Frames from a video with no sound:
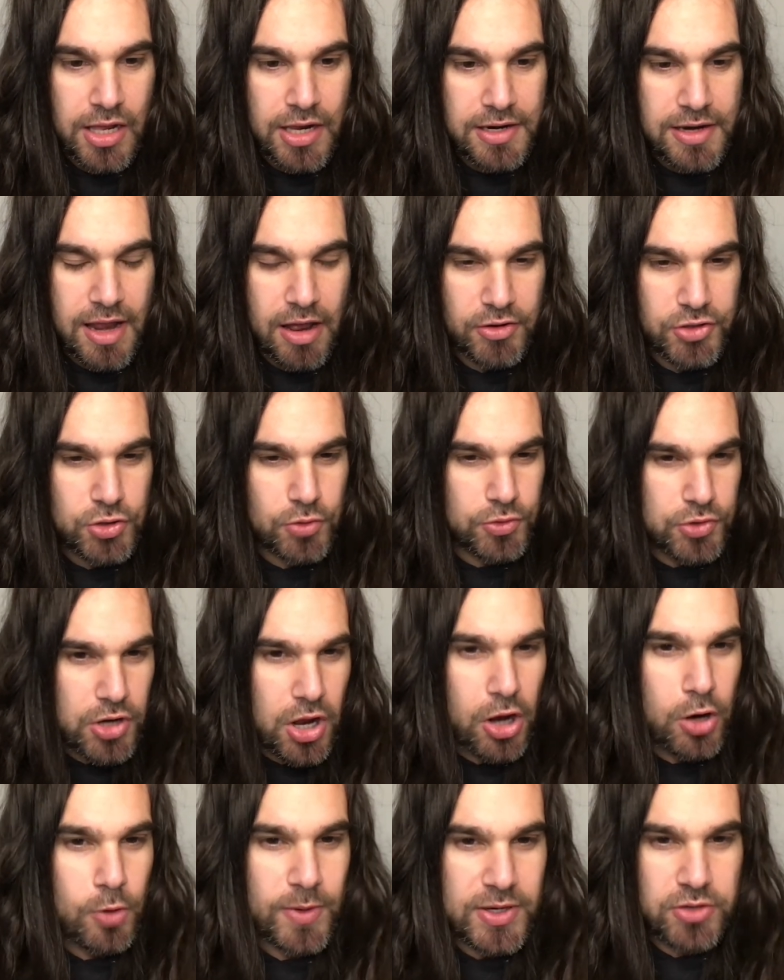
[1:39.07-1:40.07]
Now, you'll
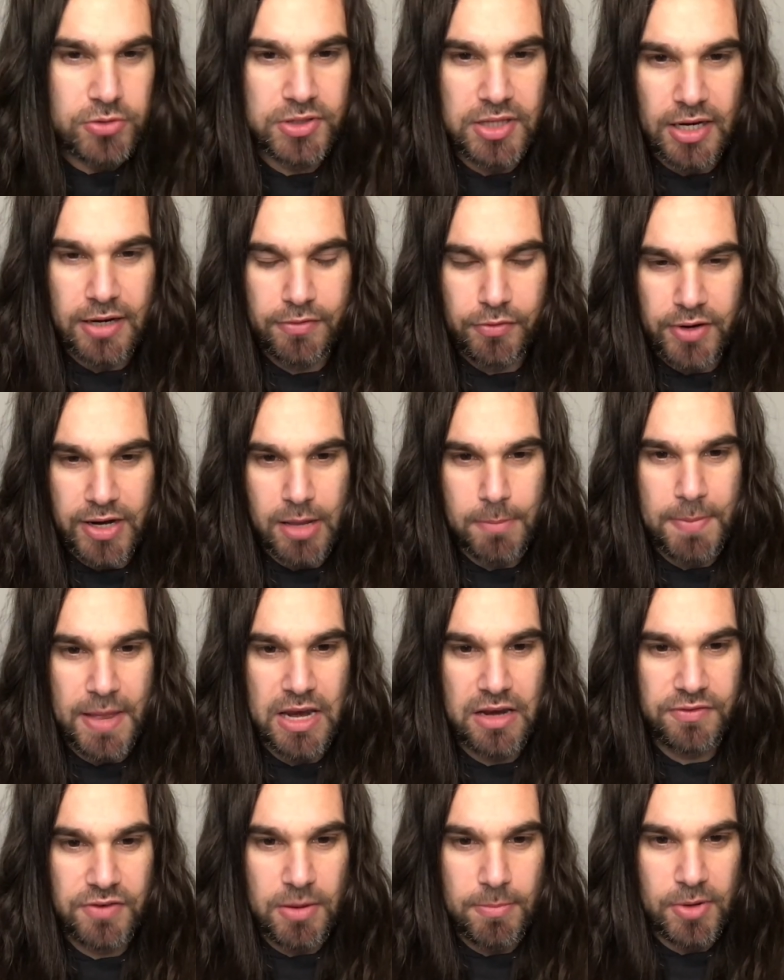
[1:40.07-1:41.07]
know when you're delivering a
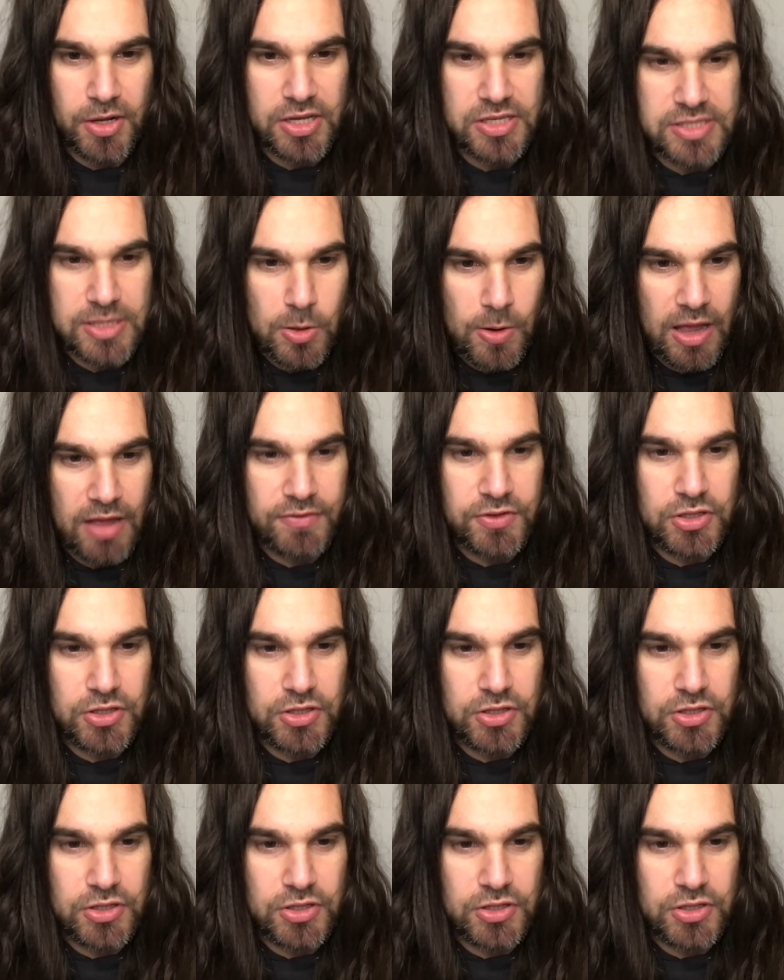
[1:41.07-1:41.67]
benefit because it will have